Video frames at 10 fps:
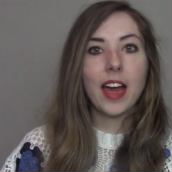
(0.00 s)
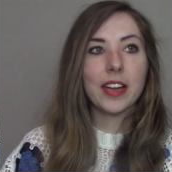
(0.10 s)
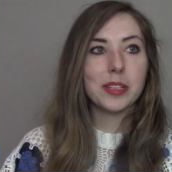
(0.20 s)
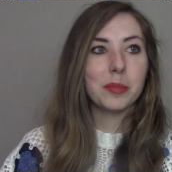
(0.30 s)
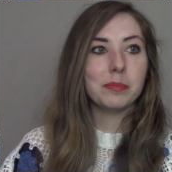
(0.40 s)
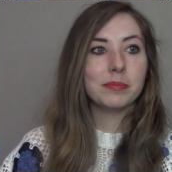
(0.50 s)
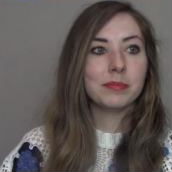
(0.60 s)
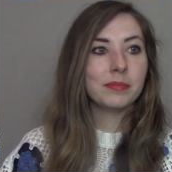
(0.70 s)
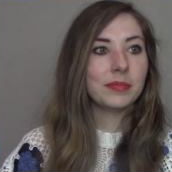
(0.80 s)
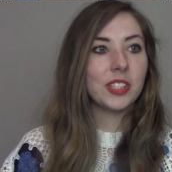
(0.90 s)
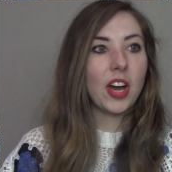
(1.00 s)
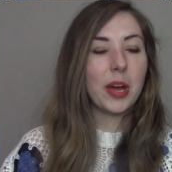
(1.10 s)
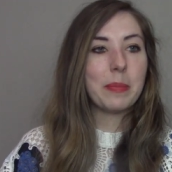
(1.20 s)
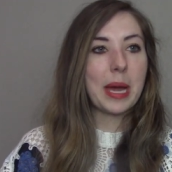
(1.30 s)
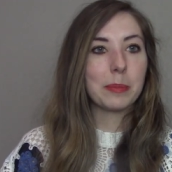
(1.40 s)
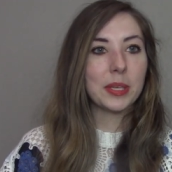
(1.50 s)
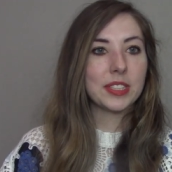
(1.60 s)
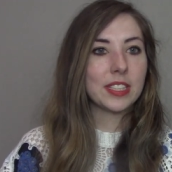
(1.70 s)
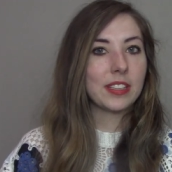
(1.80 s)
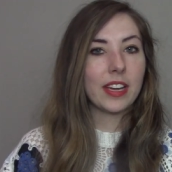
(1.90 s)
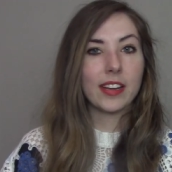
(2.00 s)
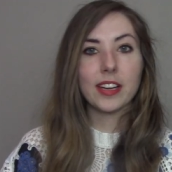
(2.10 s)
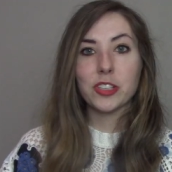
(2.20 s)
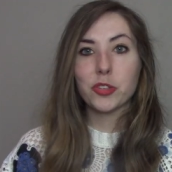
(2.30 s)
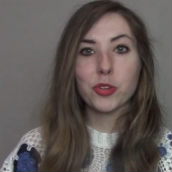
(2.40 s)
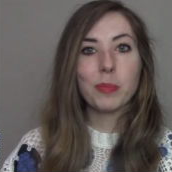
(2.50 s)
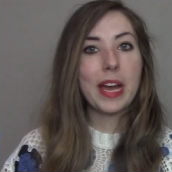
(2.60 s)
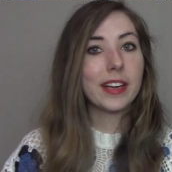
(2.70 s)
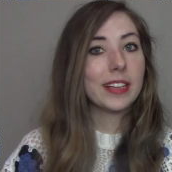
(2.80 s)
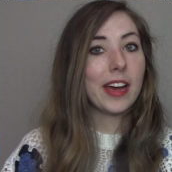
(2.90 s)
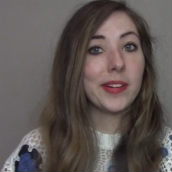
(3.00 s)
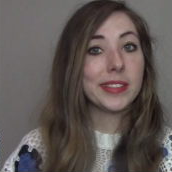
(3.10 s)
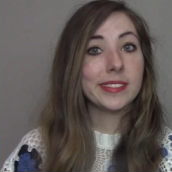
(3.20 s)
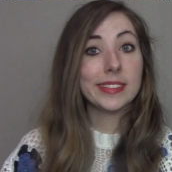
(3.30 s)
I am not a bag person. I got a neutral bag now and